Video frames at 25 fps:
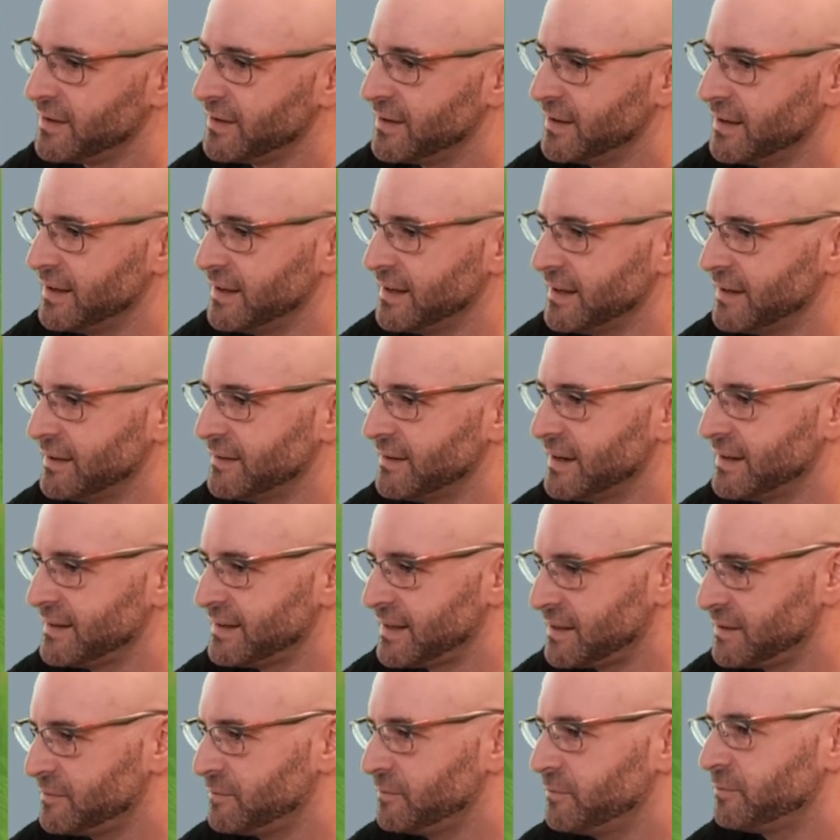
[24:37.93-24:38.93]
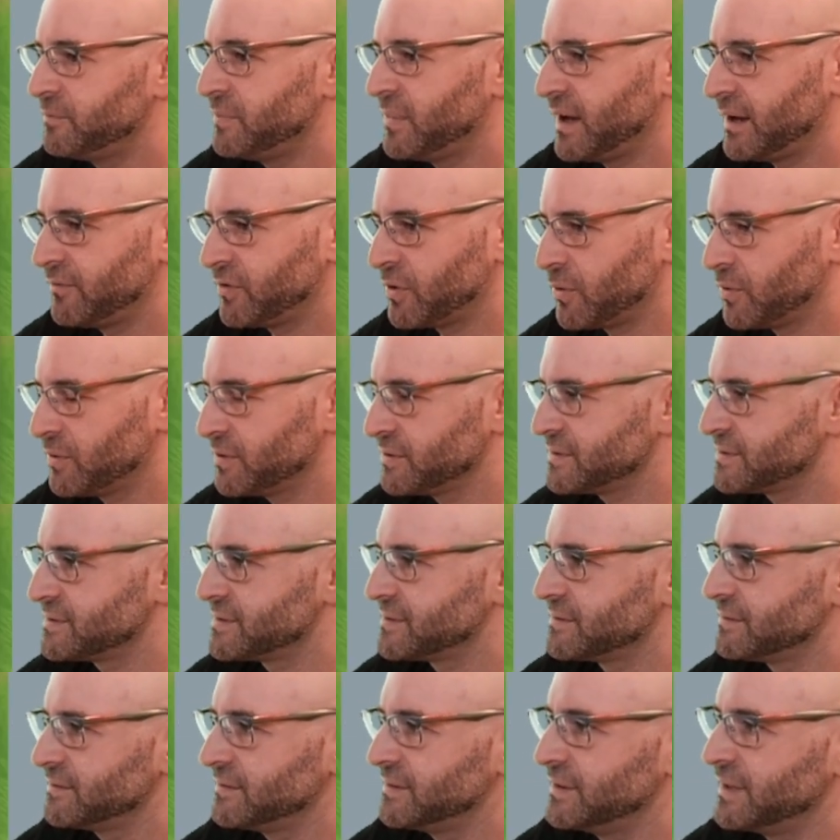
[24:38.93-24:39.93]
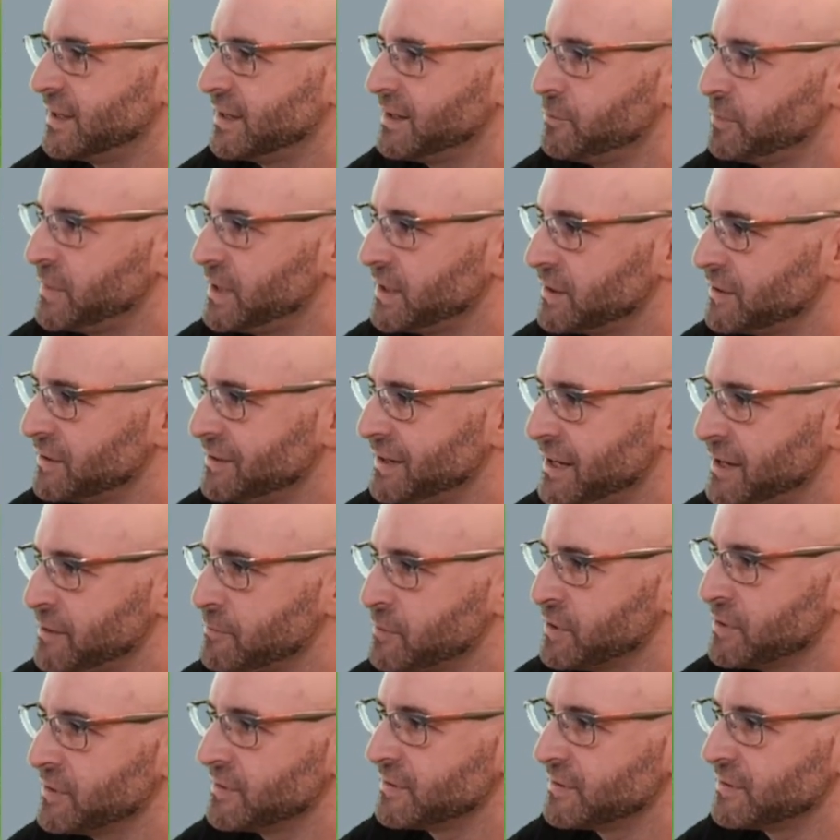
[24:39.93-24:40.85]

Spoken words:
And then, of course, you got to be a good neighbor.